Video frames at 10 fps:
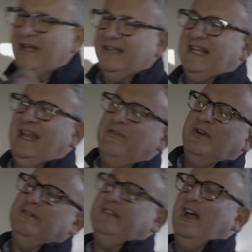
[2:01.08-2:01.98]
going to tell
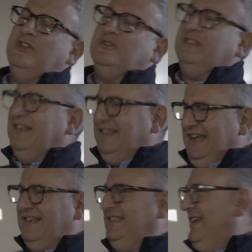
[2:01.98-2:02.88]
everyone it was
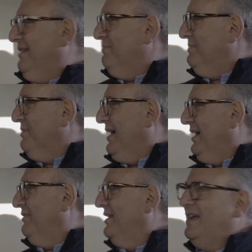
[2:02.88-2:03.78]
160 and be
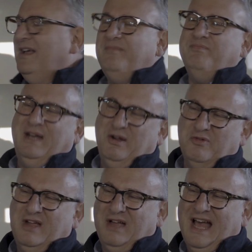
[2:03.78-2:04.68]
brave, but
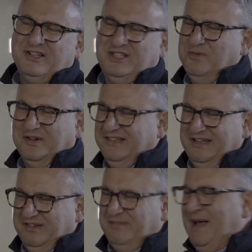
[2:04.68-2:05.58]
it actually wasn't.
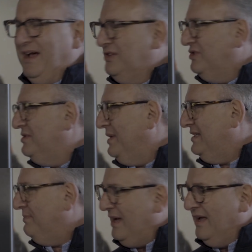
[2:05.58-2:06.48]
It was about
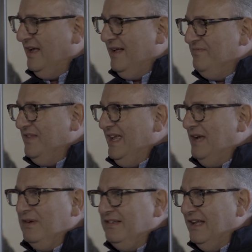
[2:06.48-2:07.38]
120, but
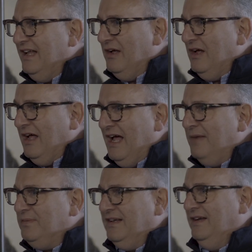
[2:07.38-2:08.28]
it was
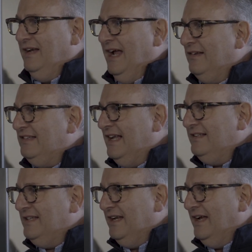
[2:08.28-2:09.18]
absolutely
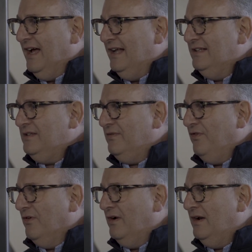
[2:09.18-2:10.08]
outstanding. And
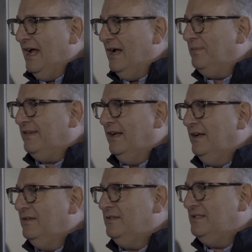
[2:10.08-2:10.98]
for an
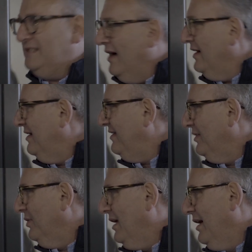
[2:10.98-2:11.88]
absolute
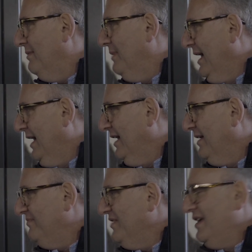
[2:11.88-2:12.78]
dinosaur like me,
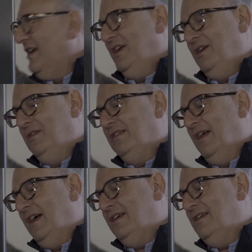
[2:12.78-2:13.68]
who's
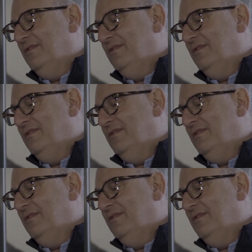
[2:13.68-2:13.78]
like